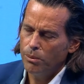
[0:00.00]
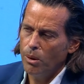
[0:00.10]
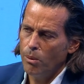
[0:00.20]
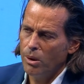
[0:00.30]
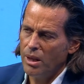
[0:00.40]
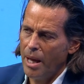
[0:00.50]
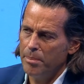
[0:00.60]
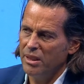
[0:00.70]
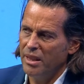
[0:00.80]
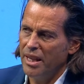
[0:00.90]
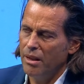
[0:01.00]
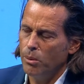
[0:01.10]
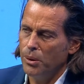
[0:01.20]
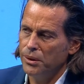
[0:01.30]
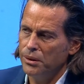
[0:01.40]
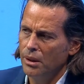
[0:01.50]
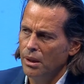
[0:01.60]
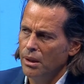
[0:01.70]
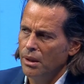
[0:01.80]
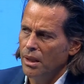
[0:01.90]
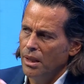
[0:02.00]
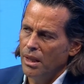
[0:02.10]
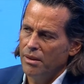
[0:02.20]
what, what happened there was uh,